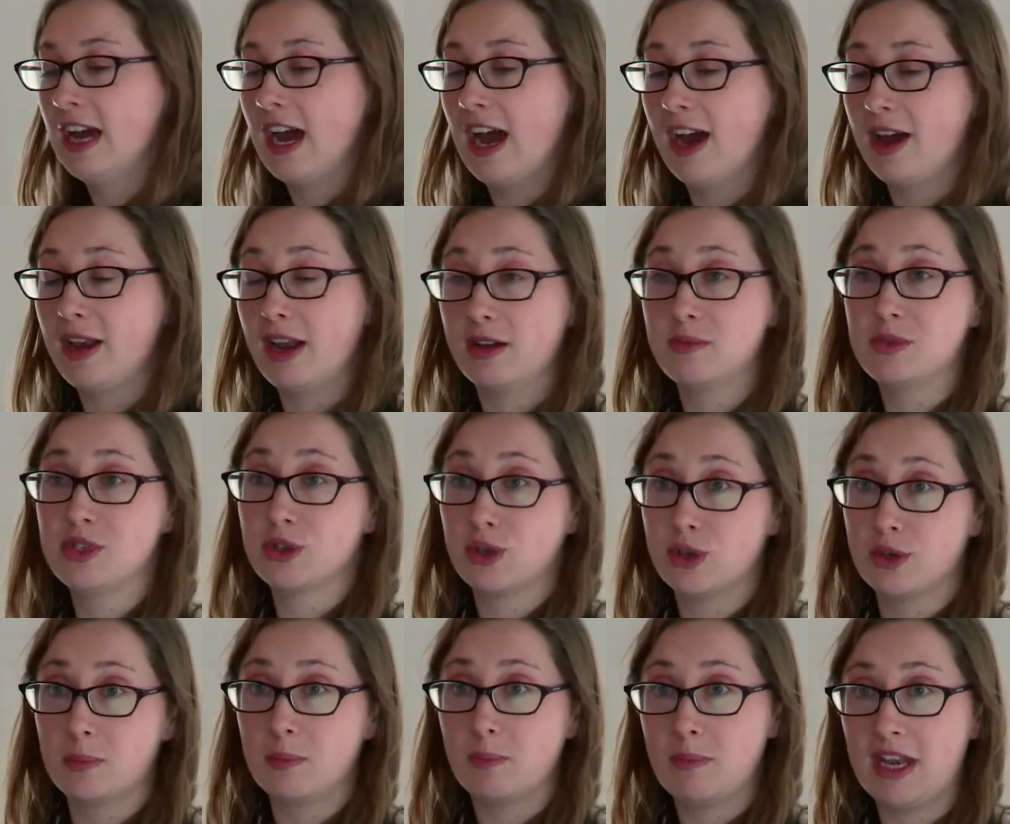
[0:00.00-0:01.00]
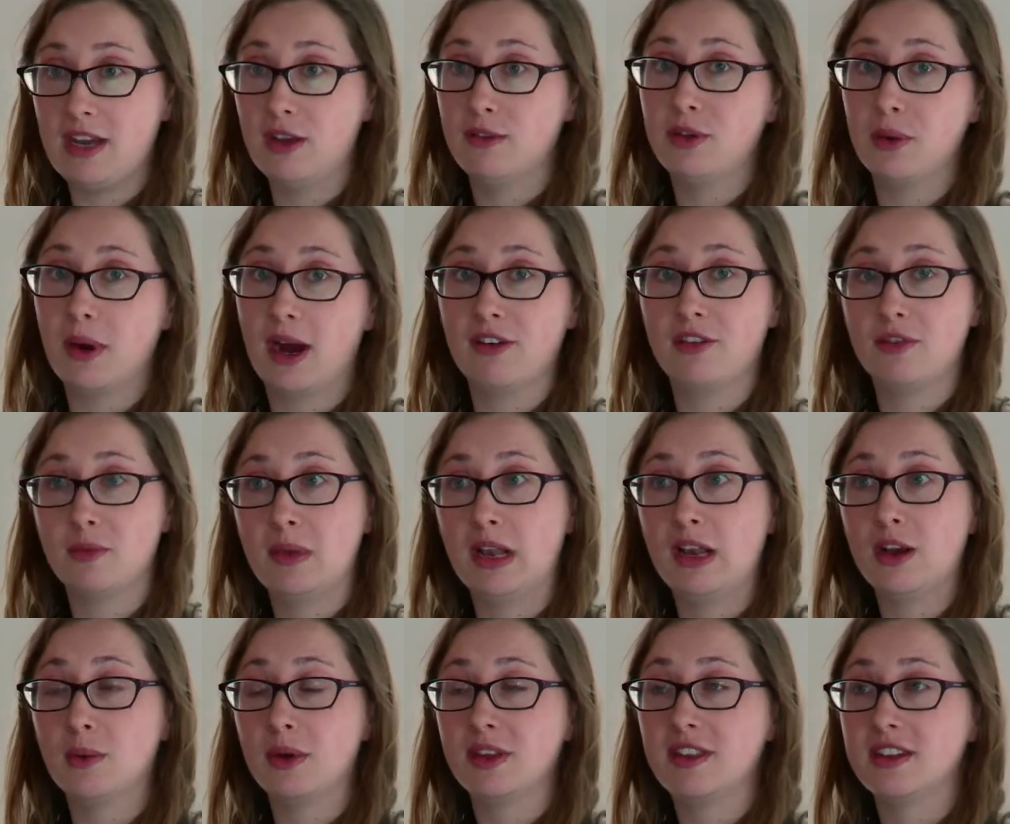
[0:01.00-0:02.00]
And I'm sure many of you are
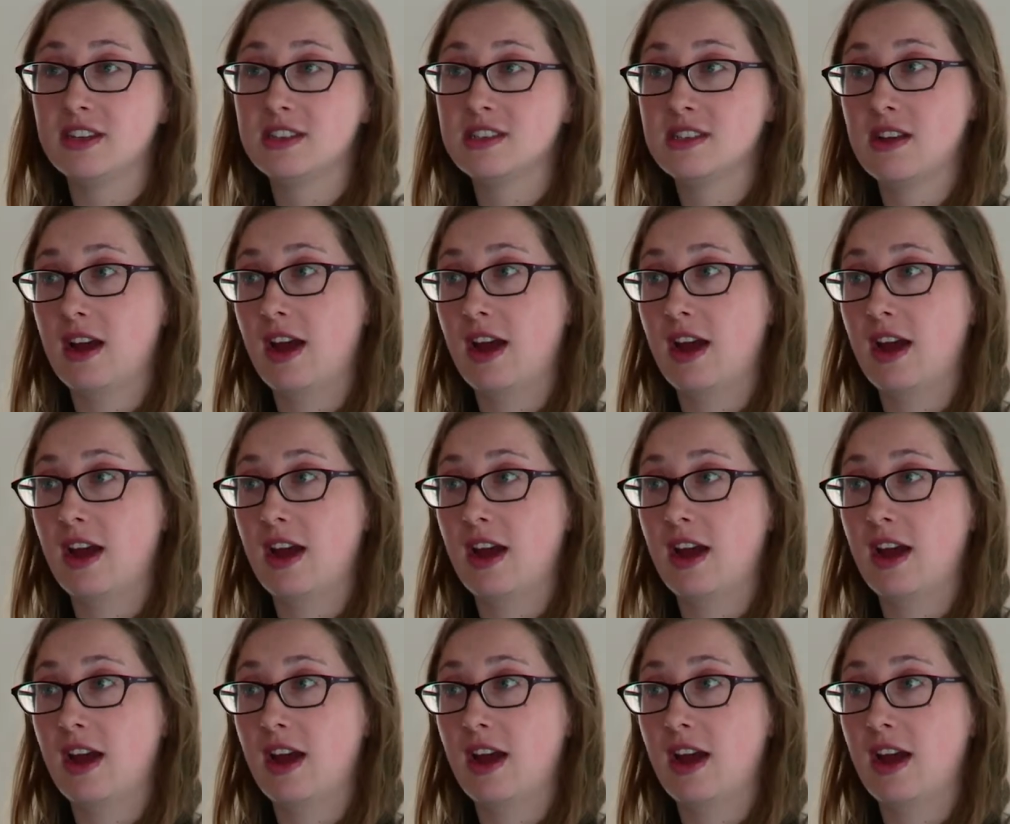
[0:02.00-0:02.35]
familiar with it.